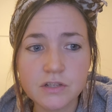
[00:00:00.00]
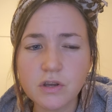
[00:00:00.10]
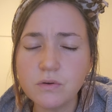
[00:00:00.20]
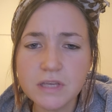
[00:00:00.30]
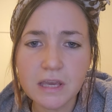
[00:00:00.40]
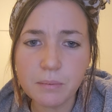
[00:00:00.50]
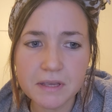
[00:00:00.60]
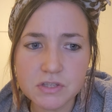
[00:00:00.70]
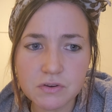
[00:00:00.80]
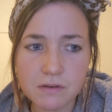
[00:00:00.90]
Don't keep
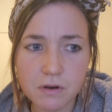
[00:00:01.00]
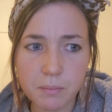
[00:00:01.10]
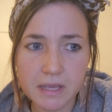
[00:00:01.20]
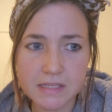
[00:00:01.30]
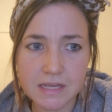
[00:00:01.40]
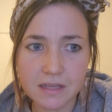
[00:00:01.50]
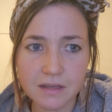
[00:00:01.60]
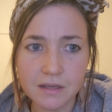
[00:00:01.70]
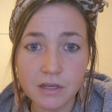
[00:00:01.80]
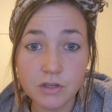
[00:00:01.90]
history
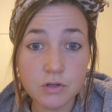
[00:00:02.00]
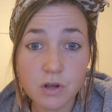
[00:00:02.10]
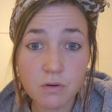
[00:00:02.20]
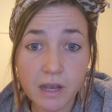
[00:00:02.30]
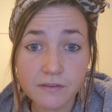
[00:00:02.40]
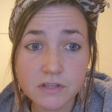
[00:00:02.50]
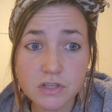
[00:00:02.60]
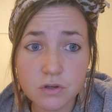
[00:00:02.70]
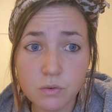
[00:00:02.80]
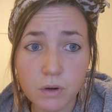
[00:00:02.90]
repeating. You don't have to
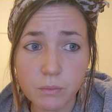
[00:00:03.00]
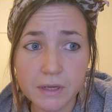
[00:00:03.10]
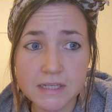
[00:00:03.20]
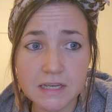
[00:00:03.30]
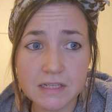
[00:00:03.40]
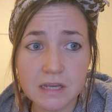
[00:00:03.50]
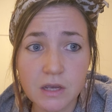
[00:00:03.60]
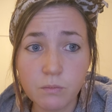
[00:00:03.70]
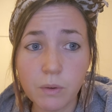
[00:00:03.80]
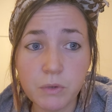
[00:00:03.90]
do what we did
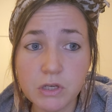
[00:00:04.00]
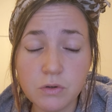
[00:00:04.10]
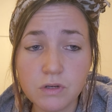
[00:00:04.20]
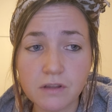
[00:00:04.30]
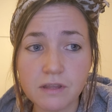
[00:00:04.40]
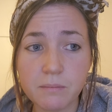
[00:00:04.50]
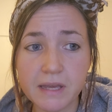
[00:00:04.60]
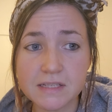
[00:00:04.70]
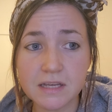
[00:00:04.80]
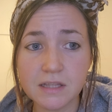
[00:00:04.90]
when we knew nothing
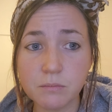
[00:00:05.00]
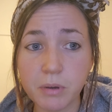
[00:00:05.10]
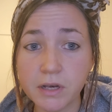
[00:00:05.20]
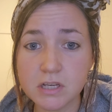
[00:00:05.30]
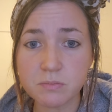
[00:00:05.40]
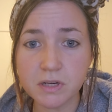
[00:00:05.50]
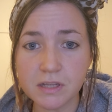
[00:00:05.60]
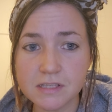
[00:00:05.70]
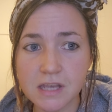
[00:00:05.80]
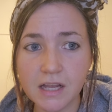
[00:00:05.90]
better than punishment
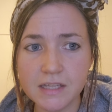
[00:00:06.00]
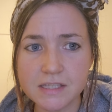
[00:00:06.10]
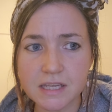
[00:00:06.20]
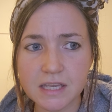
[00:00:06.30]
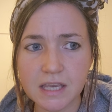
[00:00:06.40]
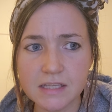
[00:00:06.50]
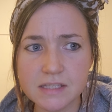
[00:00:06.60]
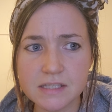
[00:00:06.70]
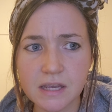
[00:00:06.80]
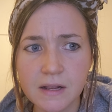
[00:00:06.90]
and silencing
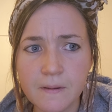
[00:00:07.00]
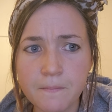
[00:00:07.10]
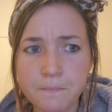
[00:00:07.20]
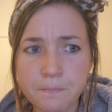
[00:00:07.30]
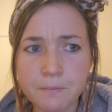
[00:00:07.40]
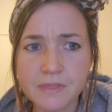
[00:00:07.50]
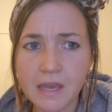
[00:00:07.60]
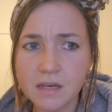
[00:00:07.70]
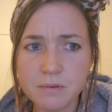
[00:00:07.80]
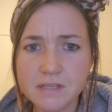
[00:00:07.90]
kids.
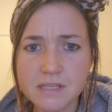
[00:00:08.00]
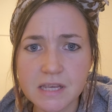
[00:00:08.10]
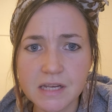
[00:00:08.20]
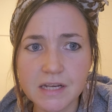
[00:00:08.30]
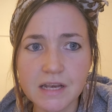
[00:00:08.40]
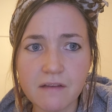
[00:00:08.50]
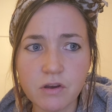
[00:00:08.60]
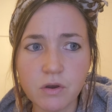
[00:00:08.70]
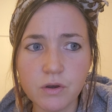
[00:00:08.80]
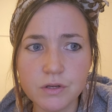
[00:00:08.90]
There to be seen and
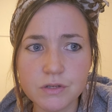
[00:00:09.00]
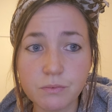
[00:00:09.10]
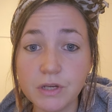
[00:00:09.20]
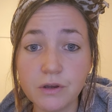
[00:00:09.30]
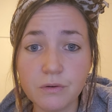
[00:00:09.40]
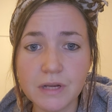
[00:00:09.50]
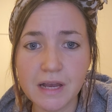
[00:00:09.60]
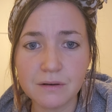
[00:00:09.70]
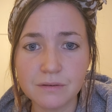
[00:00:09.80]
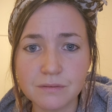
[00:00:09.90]
never heard, we know
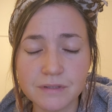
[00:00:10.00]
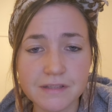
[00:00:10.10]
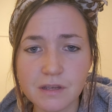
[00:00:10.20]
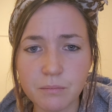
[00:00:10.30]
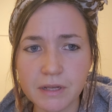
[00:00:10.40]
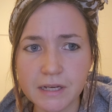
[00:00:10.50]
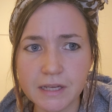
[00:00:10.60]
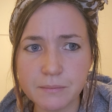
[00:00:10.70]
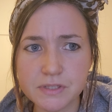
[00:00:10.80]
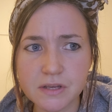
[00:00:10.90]
now. That's
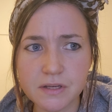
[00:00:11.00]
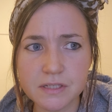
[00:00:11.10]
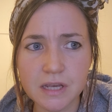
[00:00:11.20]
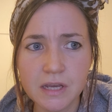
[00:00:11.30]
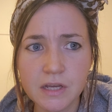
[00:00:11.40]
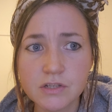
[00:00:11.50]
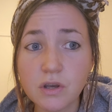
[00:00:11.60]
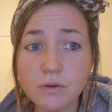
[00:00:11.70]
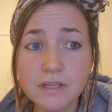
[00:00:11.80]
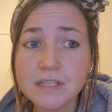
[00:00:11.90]
completely absurd.
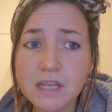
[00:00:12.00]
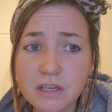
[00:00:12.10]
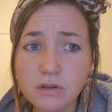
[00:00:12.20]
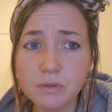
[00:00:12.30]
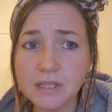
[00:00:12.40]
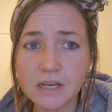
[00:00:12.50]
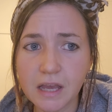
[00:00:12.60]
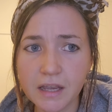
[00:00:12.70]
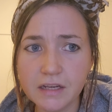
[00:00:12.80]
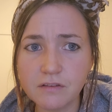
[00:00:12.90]
Don't continue with the
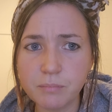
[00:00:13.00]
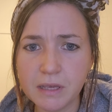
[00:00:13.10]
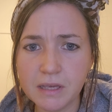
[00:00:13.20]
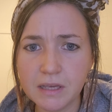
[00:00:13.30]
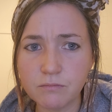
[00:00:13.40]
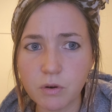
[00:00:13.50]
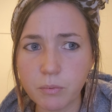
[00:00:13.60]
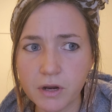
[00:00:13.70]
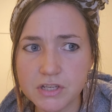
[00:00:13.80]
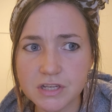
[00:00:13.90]
line of being in
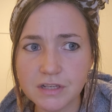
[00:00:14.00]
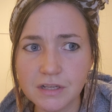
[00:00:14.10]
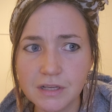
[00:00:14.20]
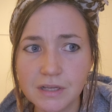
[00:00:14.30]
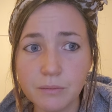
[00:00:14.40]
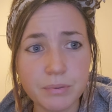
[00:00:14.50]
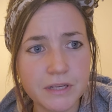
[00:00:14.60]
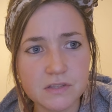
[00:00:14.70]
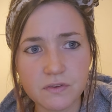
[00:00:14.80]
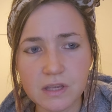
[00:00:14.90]
repression, and
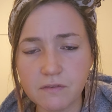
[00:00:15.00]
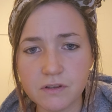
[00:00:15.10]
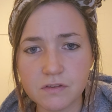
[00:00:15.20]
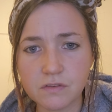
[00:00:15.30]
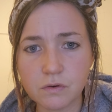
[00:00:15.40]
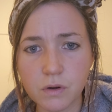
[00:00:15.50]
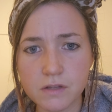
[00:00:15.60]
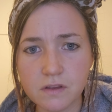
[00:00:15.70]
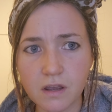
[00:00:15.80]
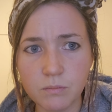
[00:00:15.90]
please forgive us through
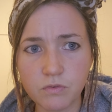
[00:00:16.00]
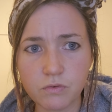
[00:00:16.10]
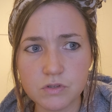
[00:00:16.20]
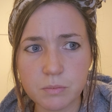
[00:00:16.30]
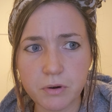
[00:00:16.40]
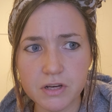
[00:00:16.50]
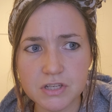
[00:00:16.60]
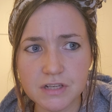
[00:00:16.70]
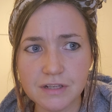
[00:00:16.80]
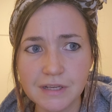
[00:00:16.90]
our times through
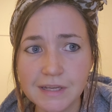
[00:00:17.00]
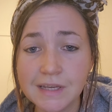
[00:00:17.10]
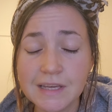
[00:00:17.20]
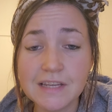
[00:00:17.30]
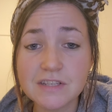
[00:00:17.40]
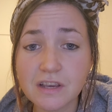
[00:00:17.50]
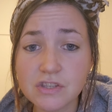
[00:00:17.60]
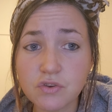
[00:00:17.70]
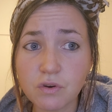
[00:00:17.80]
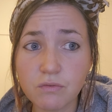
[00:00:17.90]
depression.
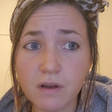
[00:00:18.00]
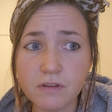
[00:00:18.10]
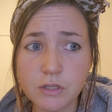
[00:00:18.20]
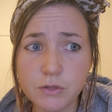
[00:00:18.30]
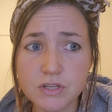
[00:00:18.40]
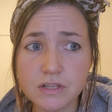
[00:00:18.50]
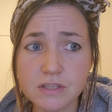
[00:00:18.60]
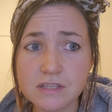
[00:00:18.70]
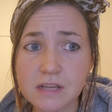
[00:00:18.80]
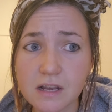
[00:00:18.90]
Industrial revolution,
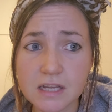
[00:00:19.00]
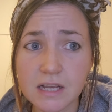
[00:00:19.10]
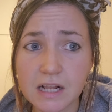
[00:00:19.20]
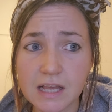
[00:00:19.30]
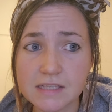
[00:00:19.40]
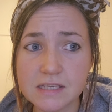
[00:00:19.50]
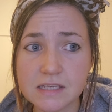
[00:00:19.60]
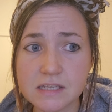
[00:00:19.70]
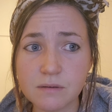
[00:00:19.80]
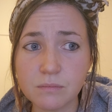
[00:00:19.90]
stuck in a class
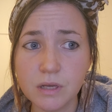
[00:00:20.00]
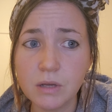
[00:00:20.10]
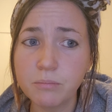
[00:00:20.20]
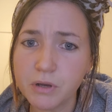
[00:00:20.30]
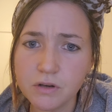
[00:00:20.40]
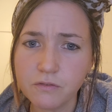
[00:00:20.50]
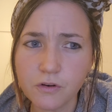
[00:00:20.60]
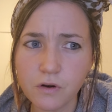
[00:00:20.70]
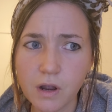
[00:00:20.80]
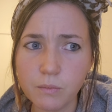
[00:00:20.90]
system, burnt
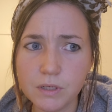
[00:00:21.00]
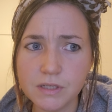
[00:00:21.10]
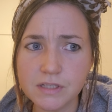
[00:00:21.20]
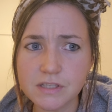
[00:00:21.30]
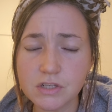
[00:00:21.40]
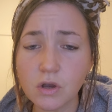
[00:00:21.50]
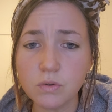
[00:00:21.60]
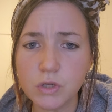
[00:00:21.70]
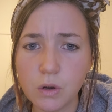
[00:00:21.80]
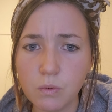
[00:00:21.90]
for our words and
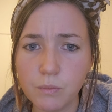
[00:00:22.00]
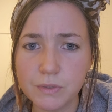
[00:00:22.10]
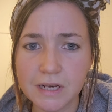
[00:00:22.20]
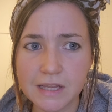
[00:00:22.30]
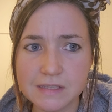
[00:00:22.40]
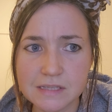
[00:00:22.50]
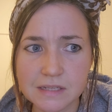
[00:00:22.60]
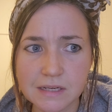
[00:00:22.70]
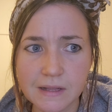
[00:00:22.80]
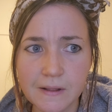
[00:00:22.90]
told no one would
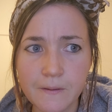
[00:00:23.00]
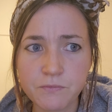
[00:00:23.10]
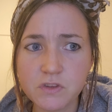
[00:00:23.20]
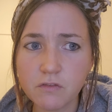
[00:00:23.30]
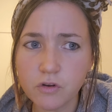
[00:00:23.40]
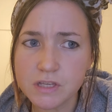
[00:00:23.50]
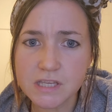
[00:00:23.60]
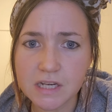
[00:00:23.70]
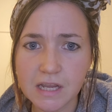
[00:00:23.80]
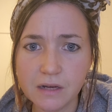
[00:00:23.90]
listen. To
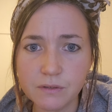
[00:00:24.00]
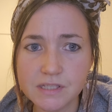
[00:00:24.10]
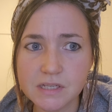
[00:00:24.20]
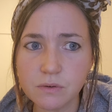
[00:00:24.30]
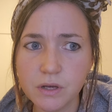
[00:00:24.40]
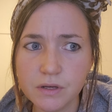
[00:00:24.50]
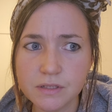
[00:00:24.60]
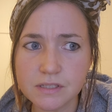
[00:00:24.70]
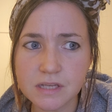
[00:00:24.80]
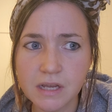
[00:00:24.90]
voice it now, it still
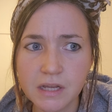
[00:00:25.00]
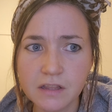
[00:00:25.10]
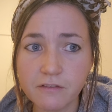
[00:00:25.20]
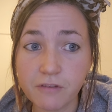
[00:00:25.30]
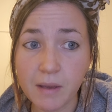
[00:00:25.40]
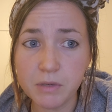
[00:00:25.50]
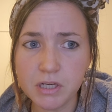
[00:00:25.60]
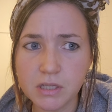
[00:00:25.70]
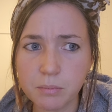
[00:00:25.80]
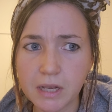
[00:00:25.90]
hurts. The
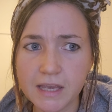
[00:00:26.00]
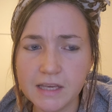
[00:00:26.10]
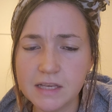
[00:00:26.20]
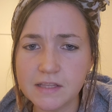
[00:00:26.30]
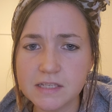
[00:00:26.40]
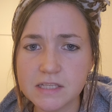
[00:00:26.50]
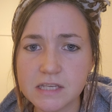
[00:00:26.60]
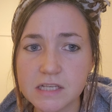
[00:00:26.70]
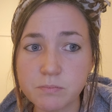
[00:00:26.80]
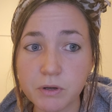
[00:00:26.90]
famine and the plague and the
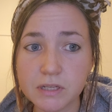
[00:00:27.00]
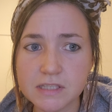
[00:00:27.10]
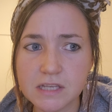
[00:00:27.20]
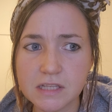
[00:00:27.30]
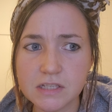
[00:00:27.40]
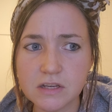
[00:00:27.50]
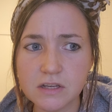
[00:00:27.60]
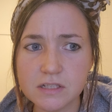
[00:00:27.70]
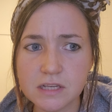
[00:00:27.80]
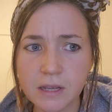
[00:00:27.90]
diseased bodies in the
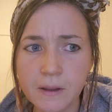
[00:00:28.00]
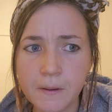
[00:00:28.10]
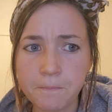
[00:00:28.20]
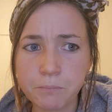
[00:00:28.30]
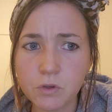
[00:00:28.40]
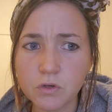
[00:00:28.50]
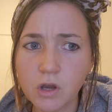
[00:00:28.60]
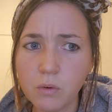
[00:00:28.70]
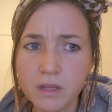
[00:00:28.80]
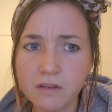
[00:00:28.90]
dirt. Not
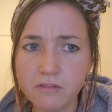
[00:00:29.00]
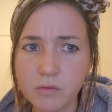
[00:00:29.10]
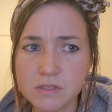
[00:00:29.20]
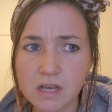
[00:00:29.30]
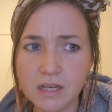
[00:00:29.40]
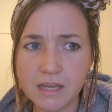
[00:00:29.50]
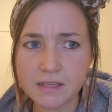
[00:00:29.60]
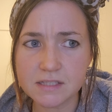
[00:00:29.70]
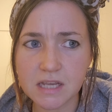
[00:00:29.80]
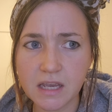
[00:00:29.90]
knowing if it was our
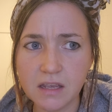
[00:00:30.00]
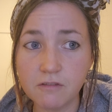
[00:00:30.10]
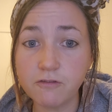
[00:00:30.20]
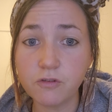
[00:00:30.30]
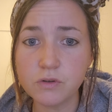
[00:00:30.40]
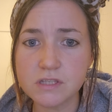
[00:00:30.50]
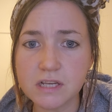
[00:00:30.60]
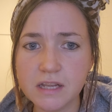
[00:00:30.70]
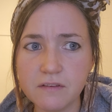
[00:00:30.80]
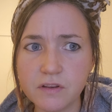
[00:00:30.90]
last day and forced
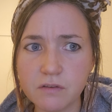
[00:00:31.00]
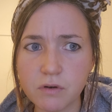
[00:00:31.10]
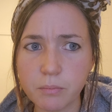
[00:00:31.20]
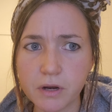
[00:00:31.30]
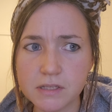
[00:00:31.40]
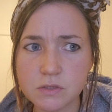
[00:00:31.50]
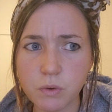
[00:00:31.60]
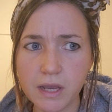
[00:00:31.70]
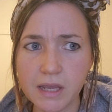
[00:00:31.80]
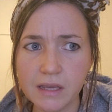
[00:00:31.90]
to live in a repressed
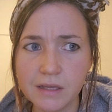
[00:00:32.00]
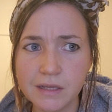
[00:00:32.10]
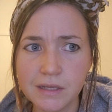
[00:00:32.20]
way.